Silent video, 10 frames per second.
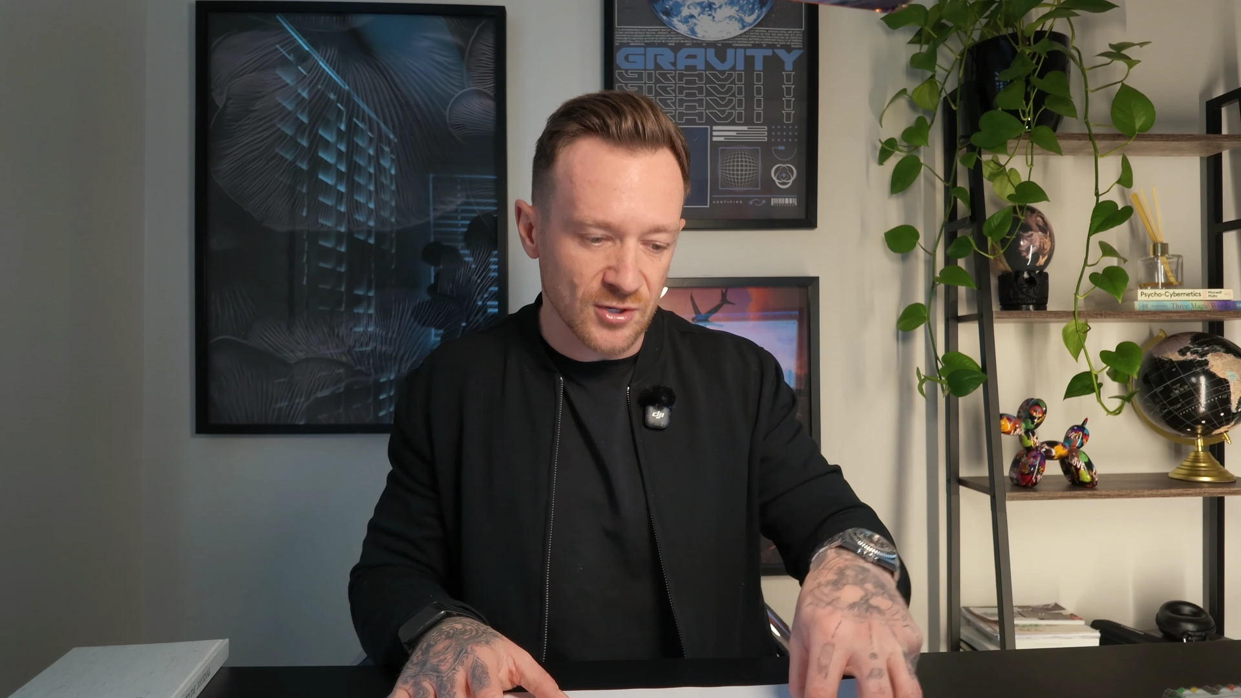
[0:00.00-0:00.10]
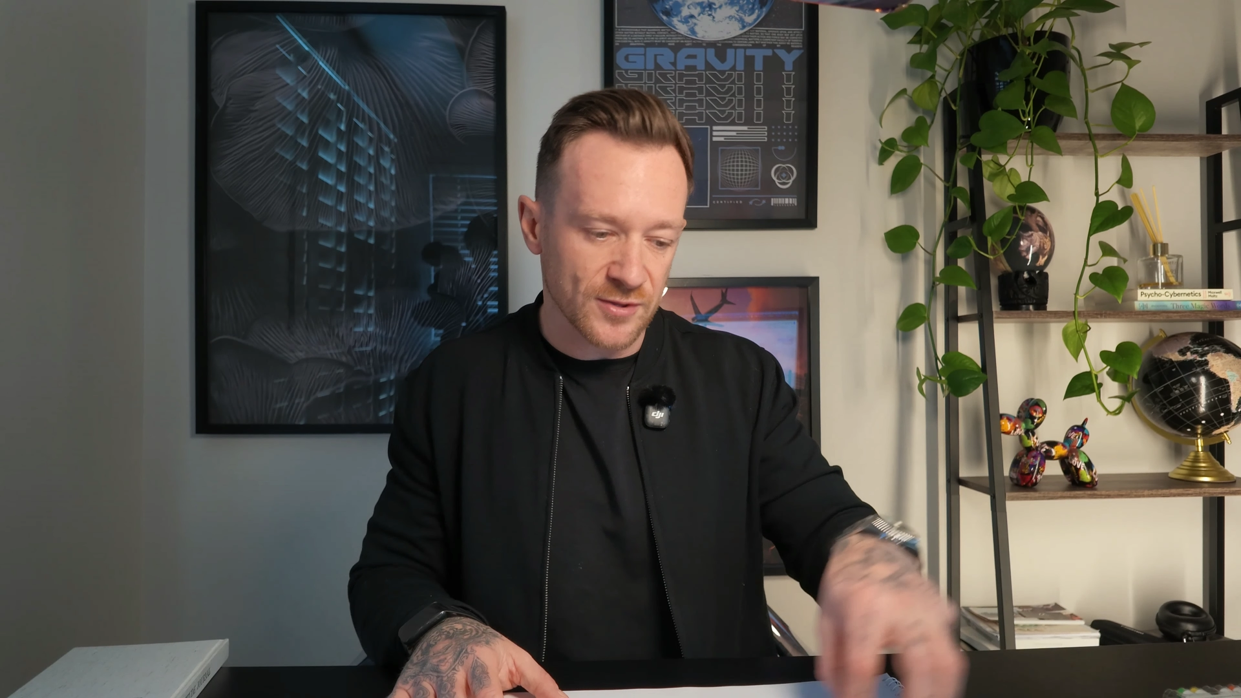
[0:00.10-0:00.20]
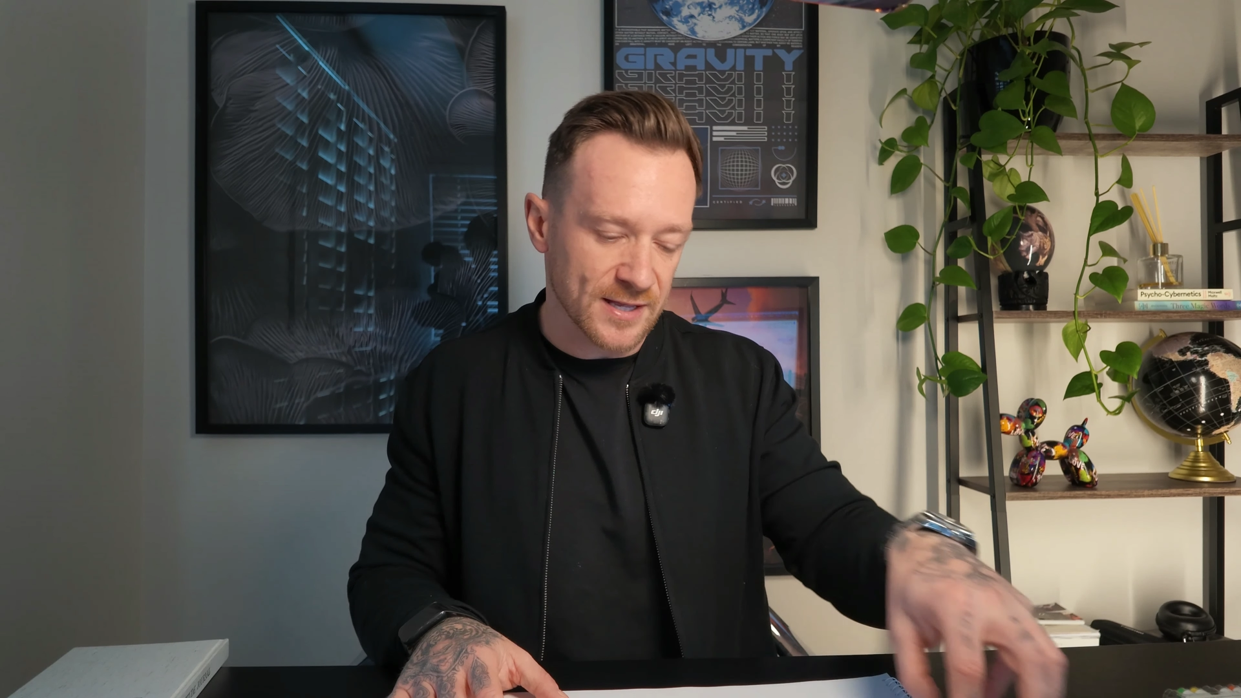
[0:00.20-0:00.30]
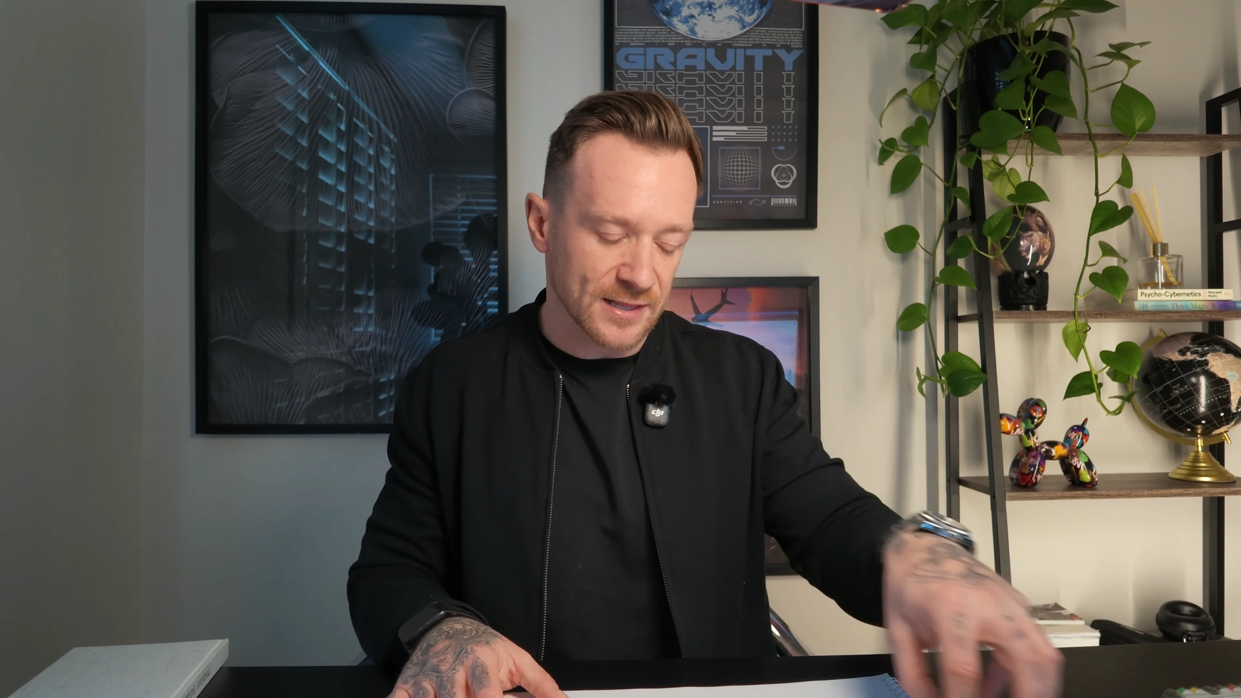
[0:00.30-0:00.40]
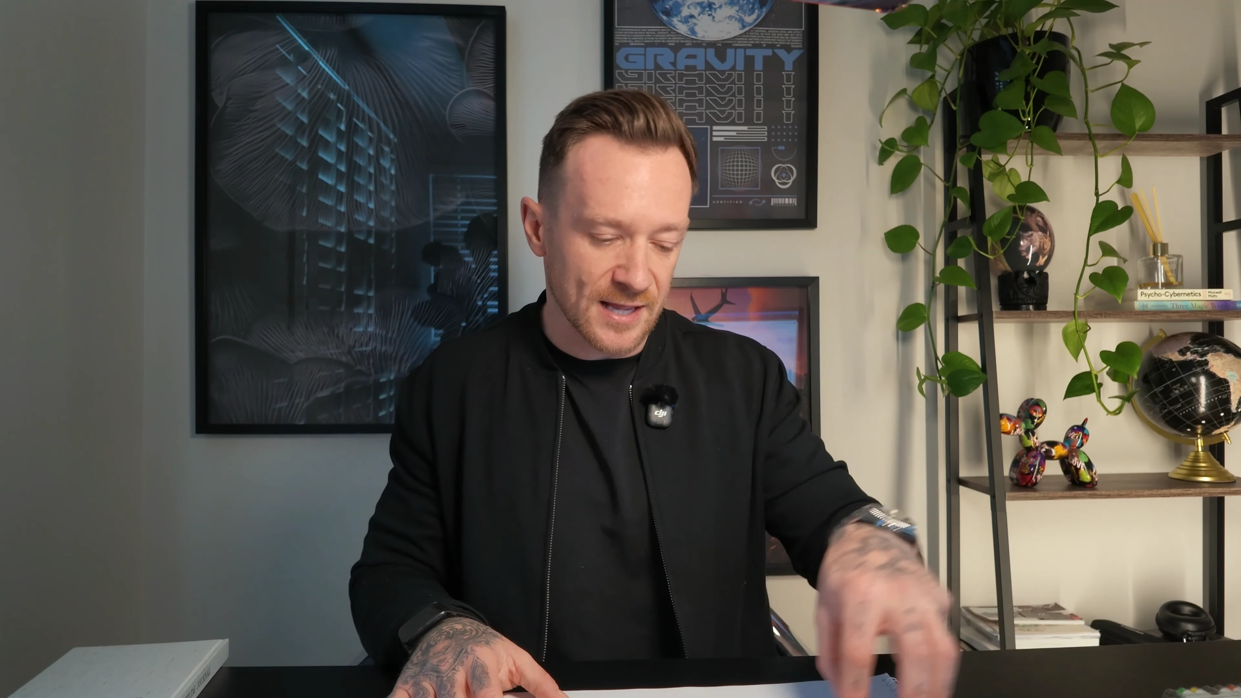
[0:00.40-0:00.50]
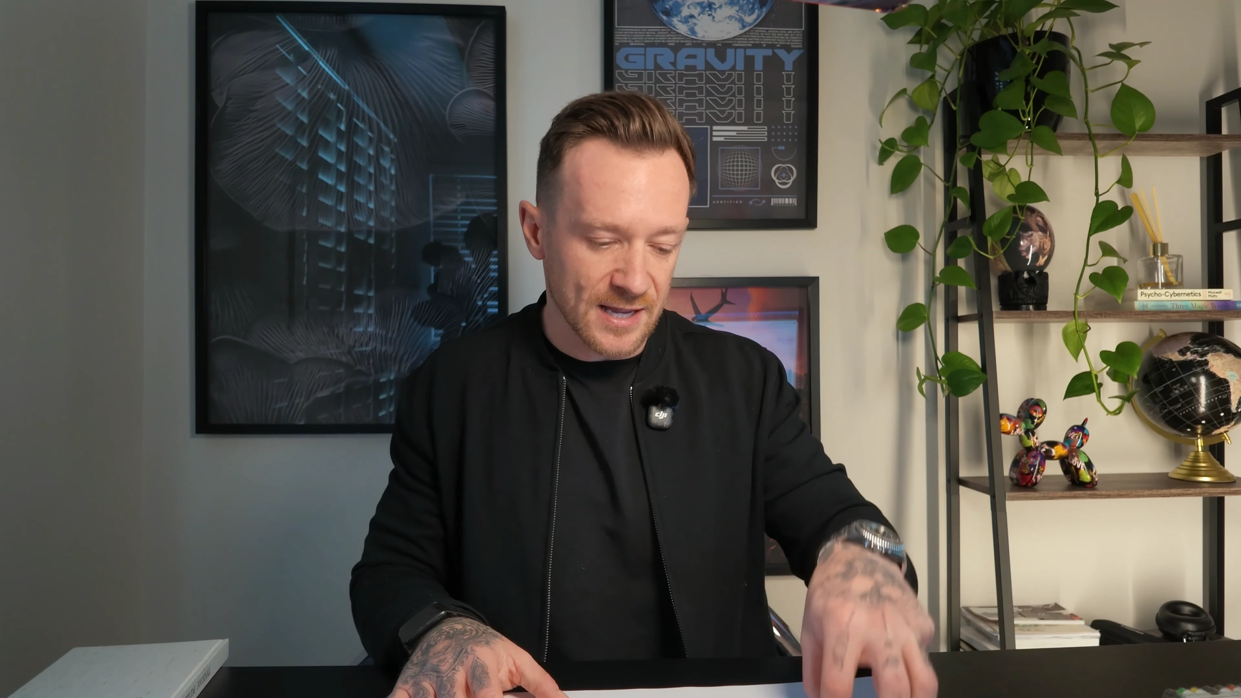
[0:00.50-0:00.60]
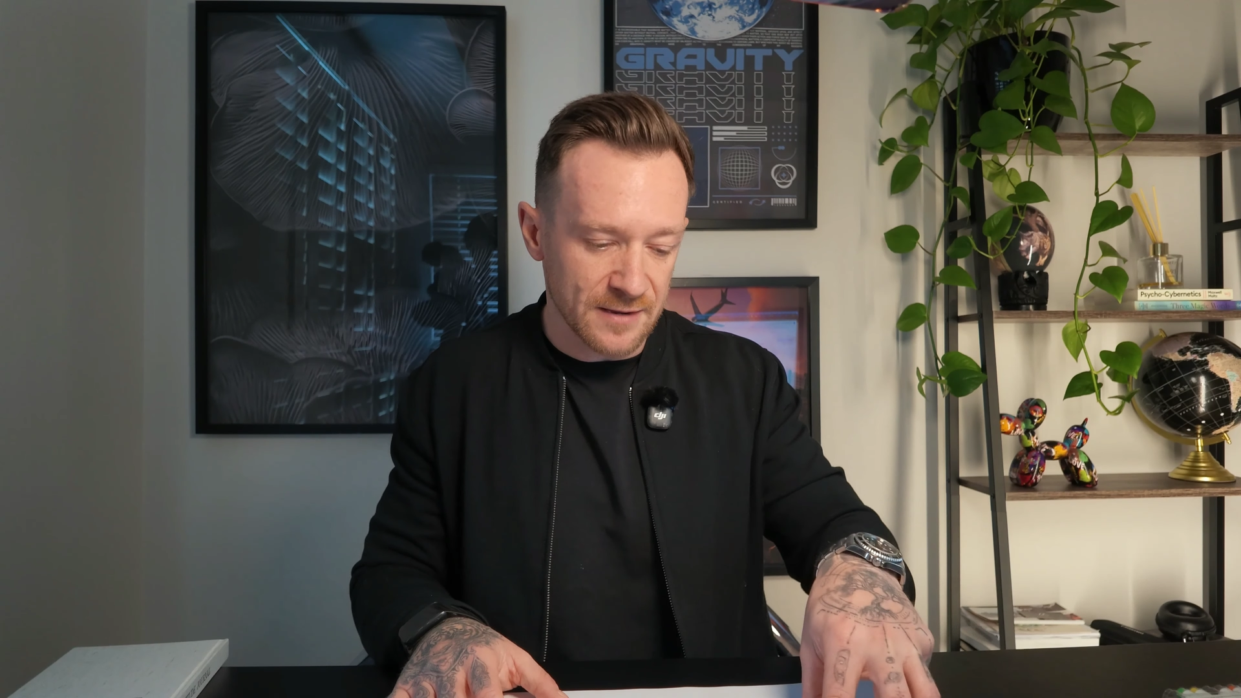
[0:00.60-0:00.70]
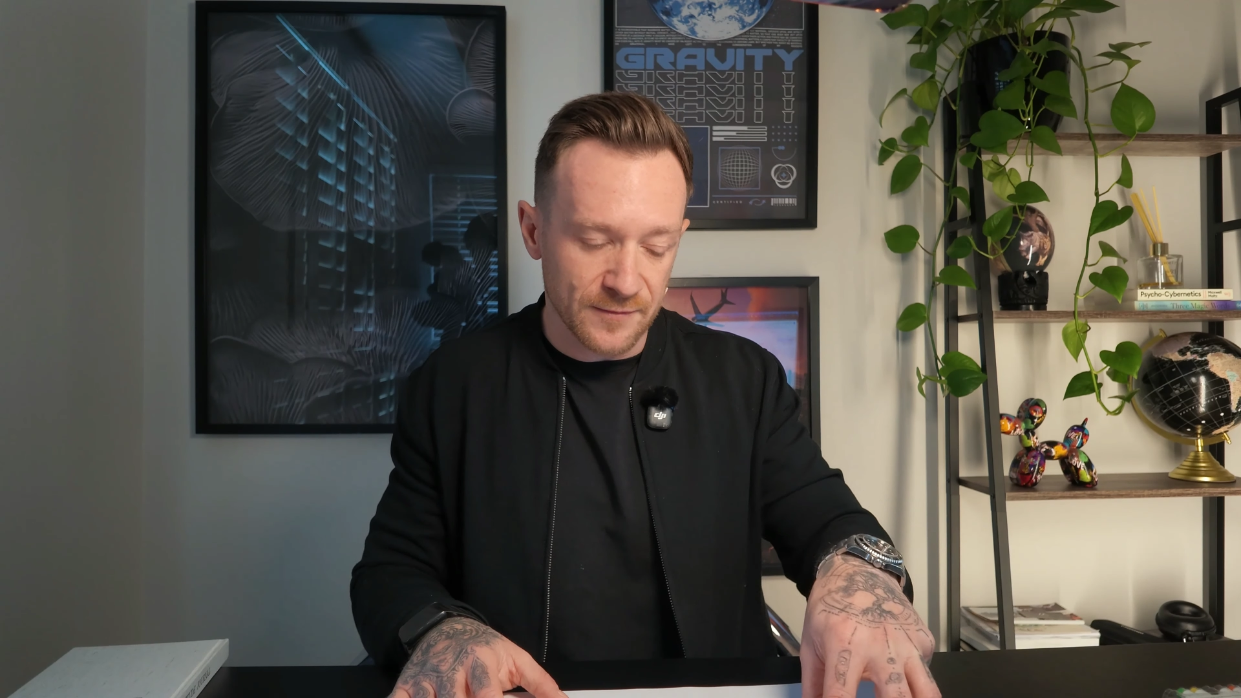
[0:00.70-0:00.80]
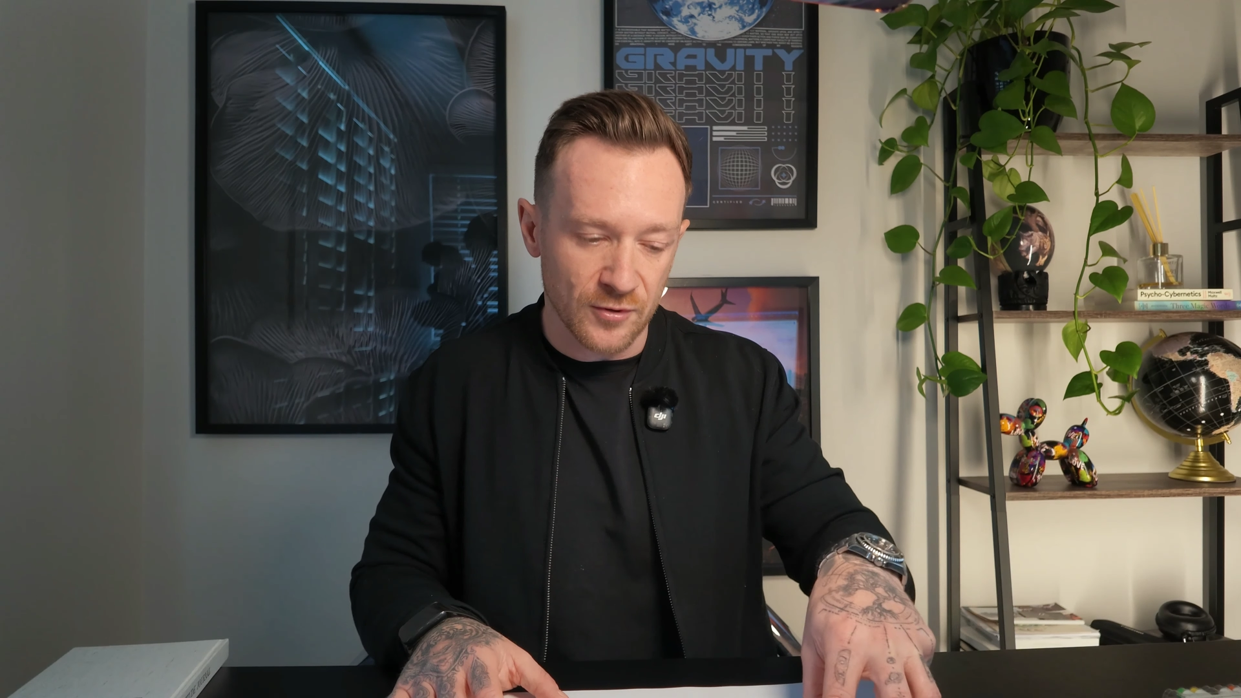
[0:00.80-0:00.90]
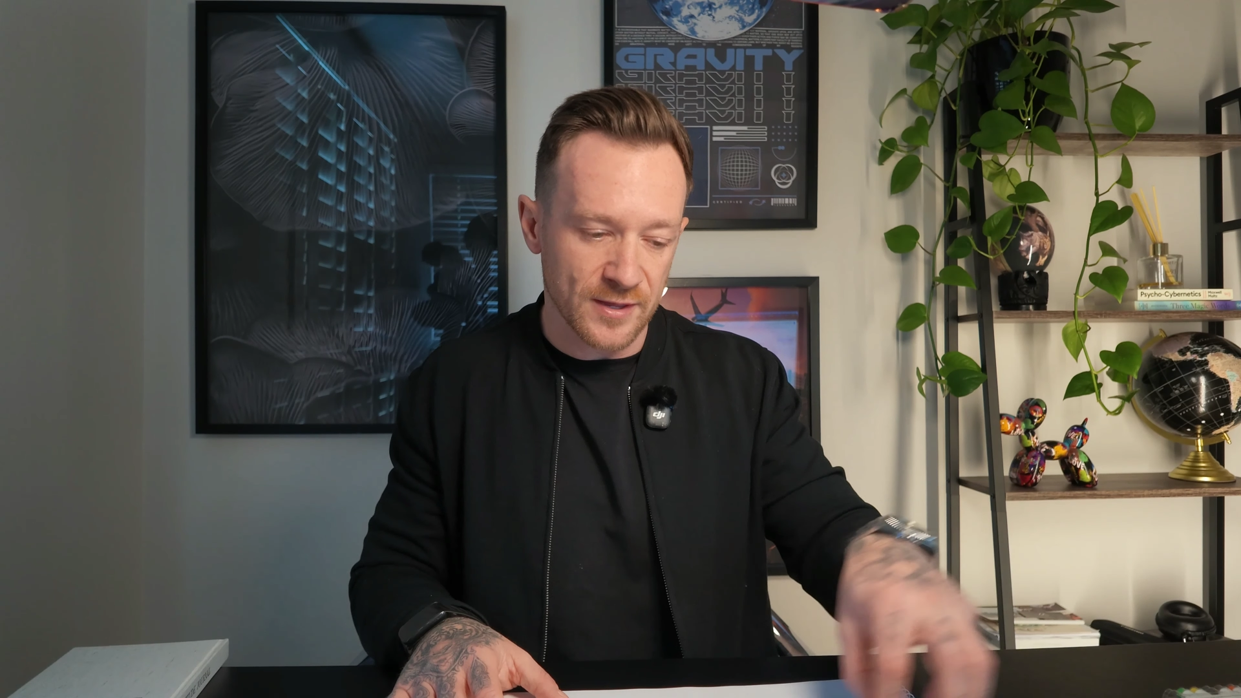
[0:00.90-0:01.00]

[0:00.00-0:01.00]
or their life or